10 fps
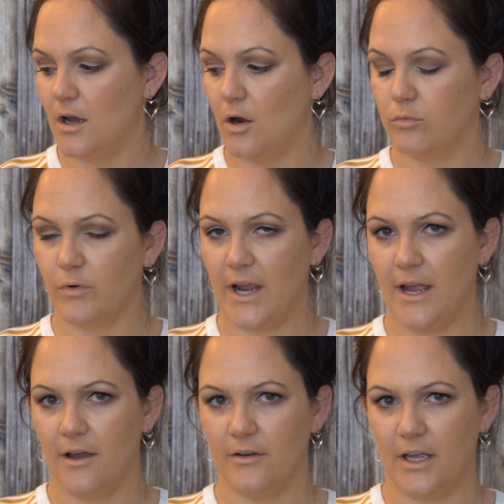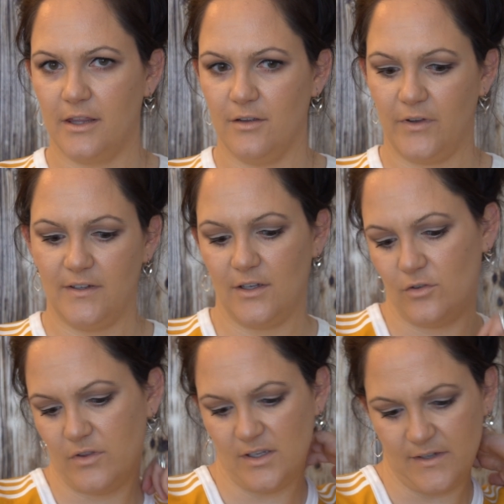around, I think if I take
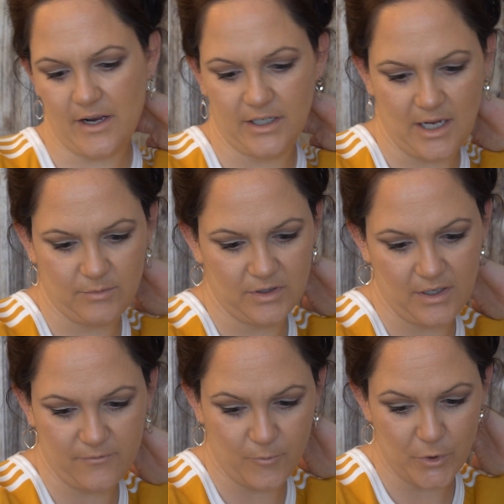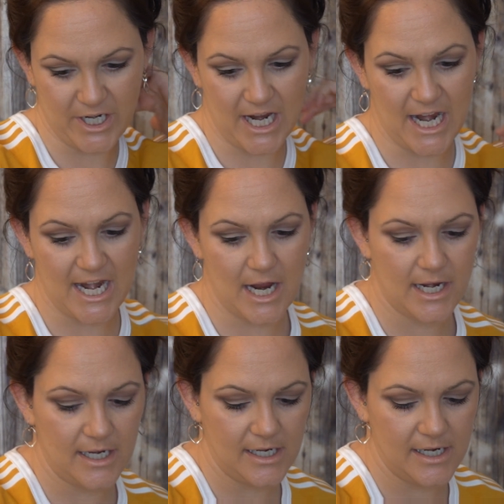two things out, it came to like
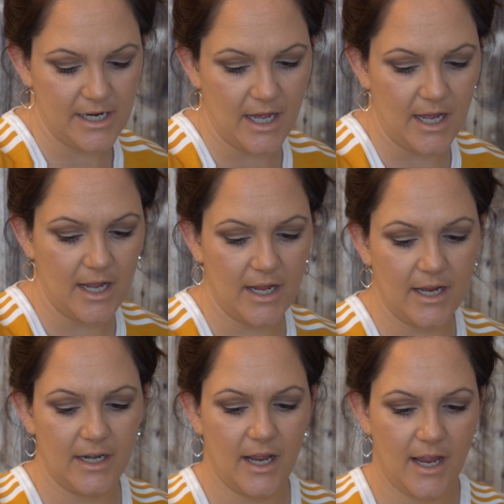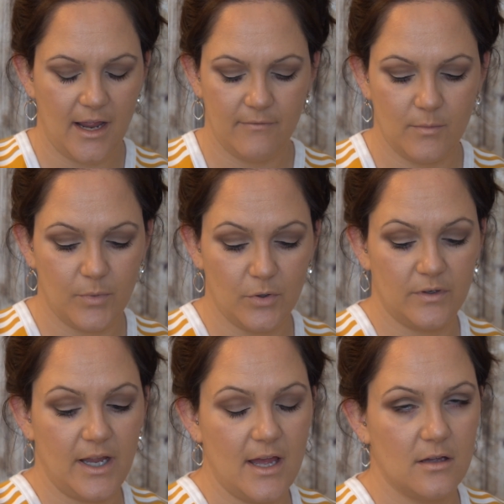$49.99. I have it
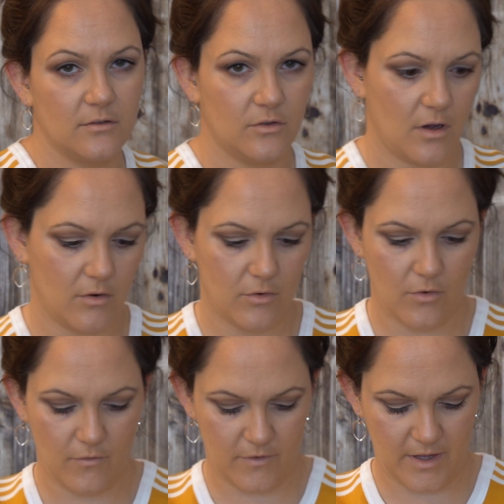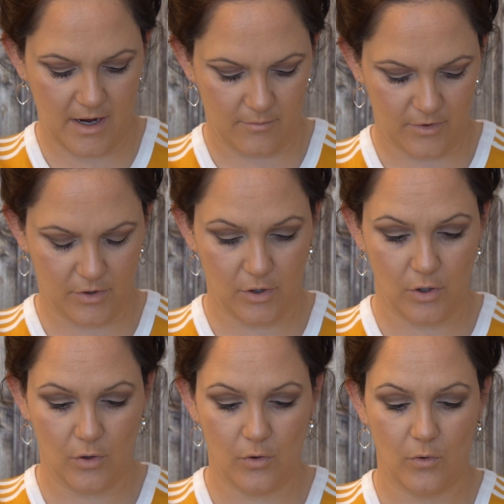broke down, so I'll go over that with
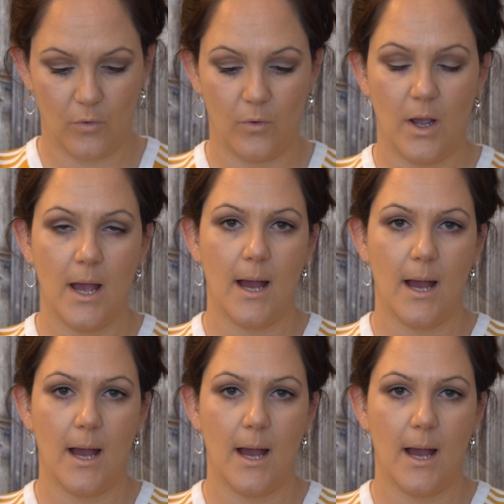you.